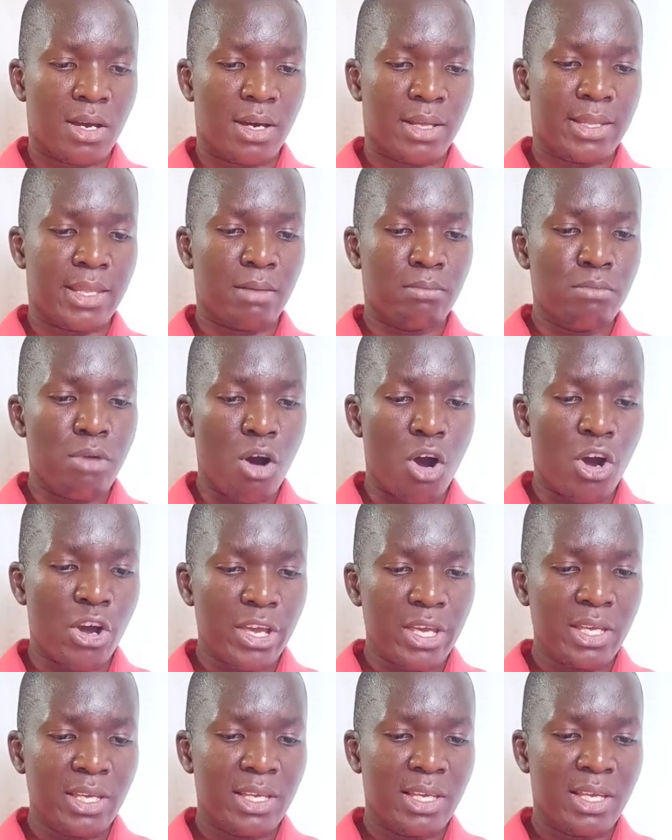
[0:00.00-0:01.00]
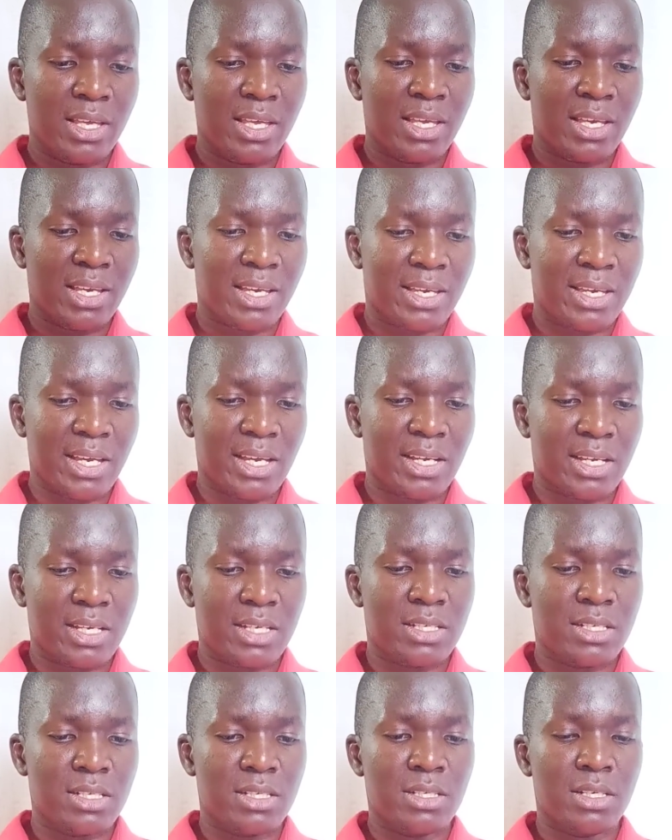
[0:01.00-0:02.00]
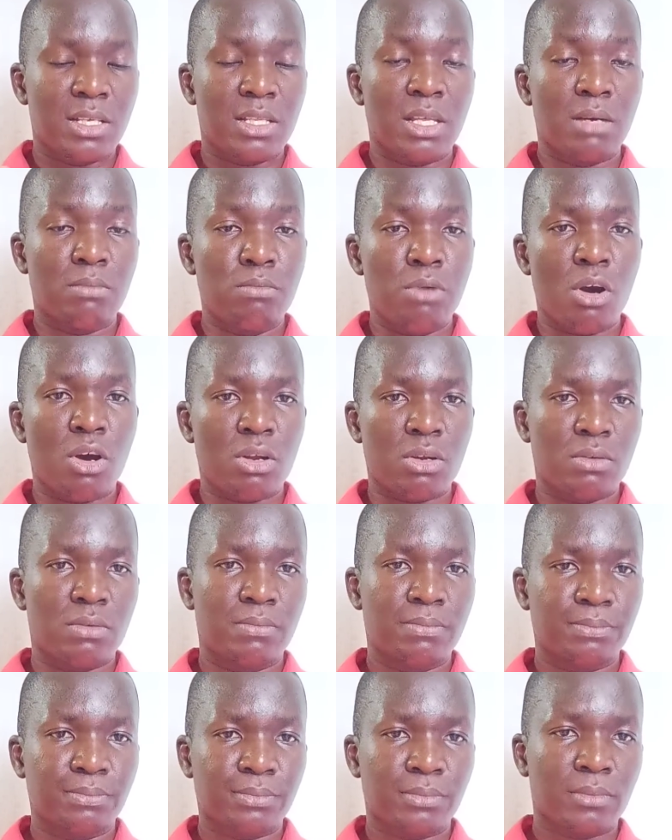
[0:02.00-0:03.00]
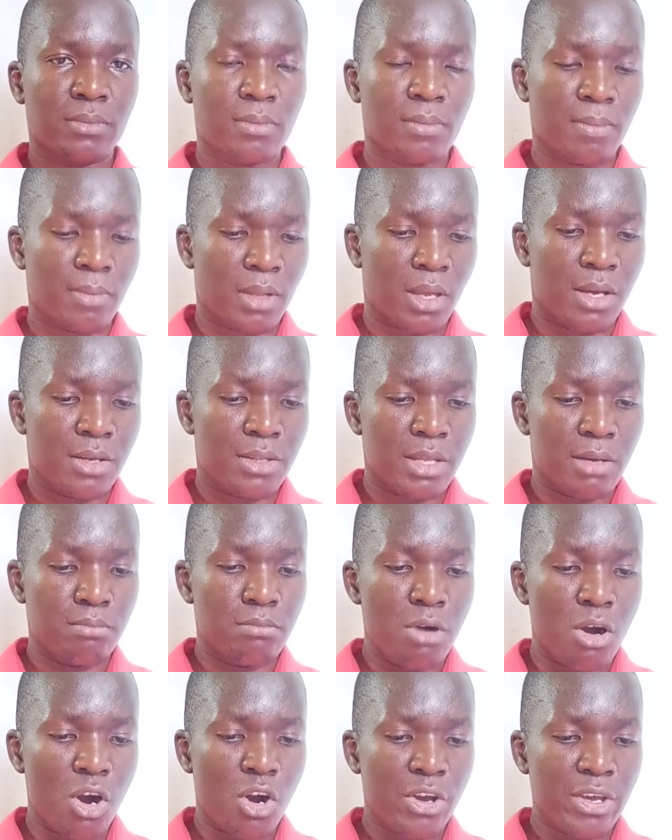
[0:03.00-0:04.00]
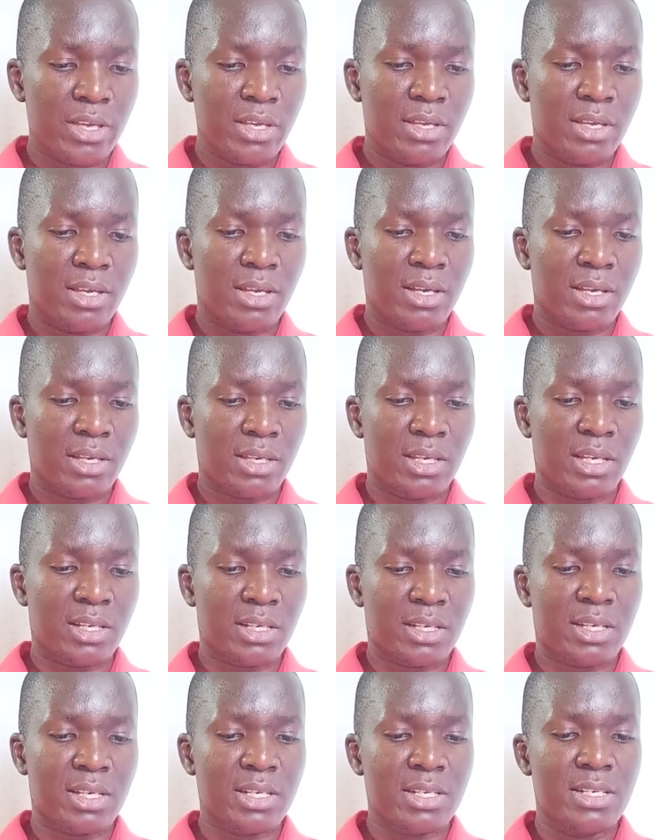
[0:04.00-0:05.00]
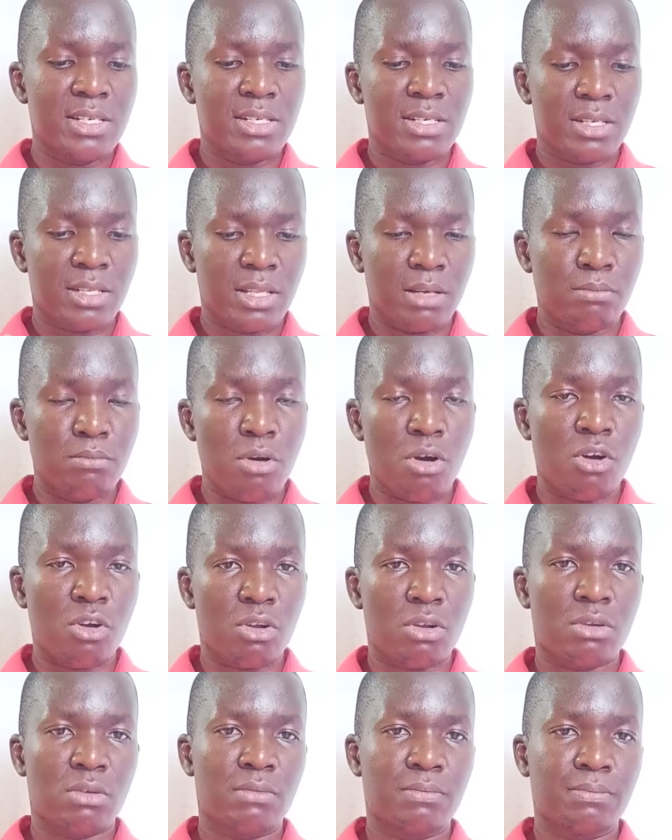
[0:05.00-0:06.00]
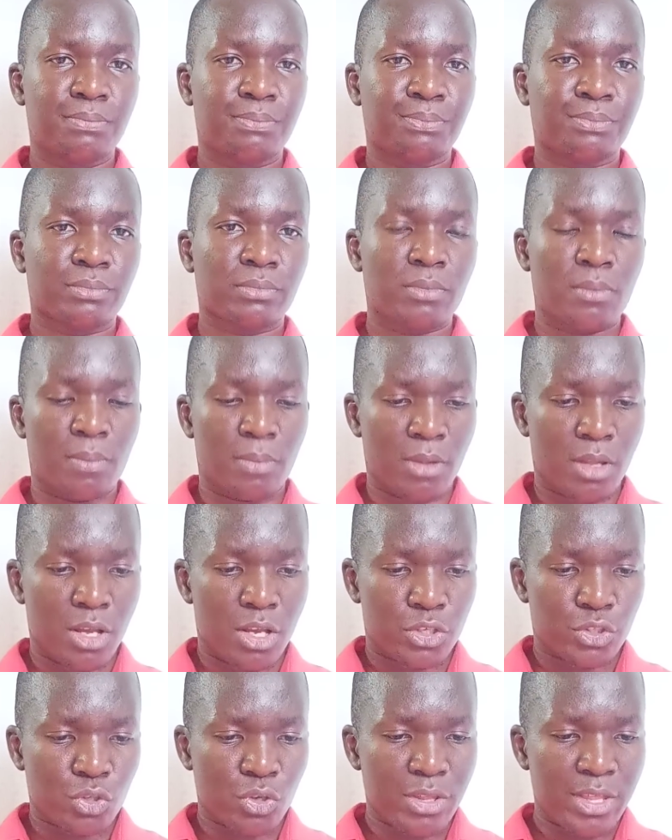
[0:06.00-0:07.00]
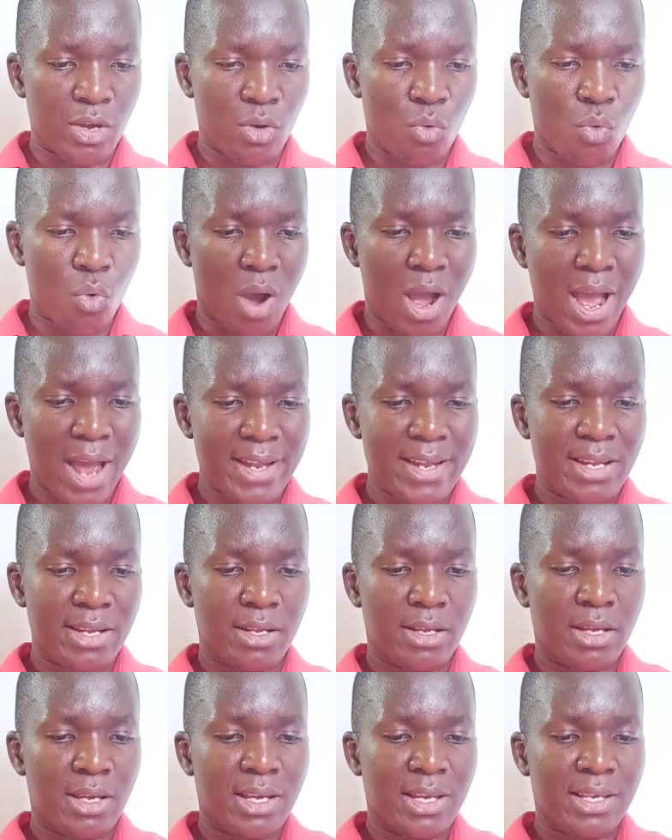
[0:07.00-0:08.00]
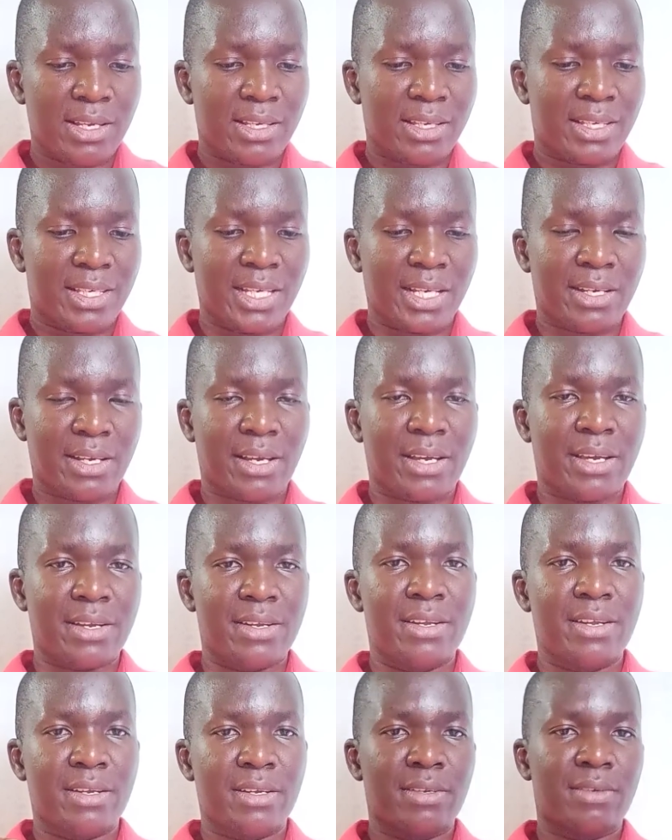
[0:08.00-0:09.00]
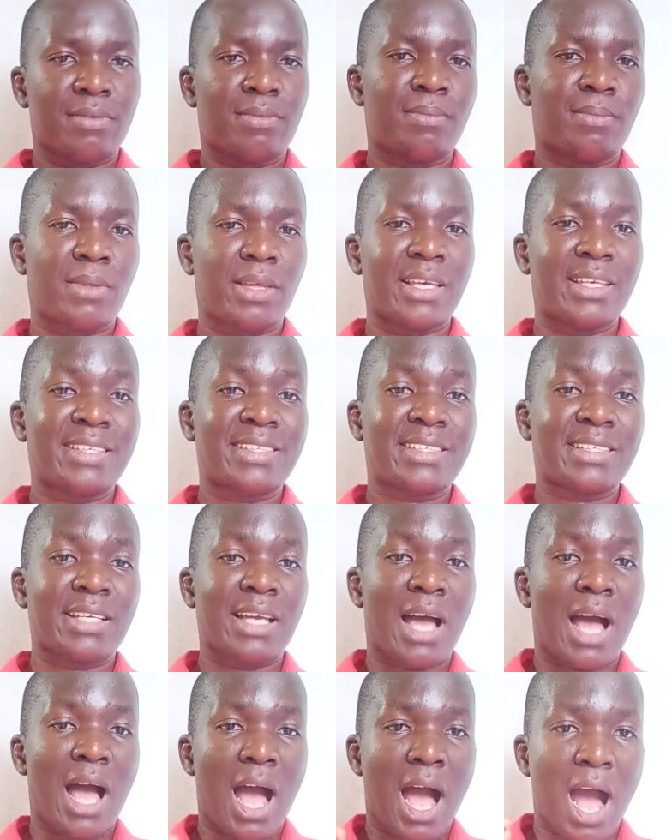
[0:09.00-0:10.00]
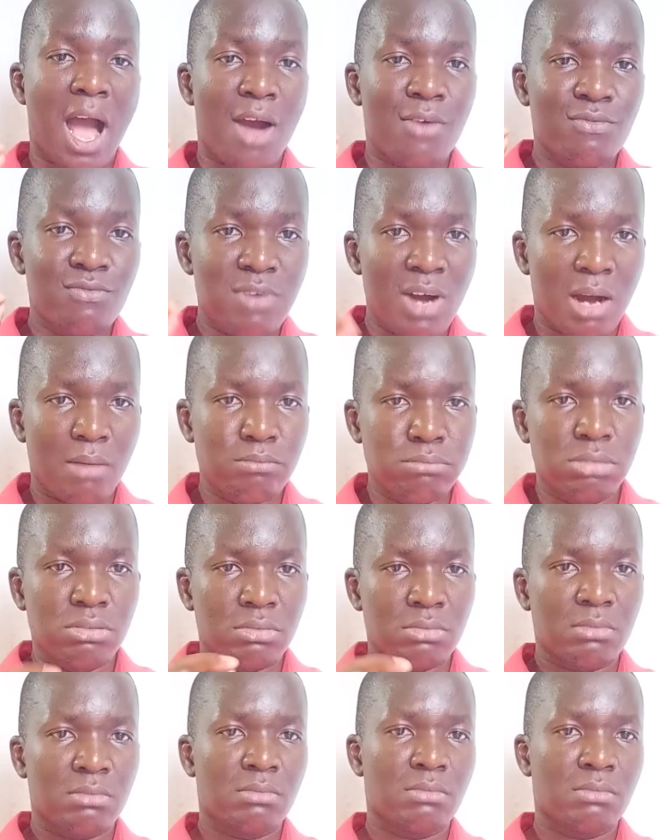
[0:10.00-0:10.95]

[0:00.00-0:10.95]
the boy kicked the ball. The boy kicked the ball. So the word kicked is a verb.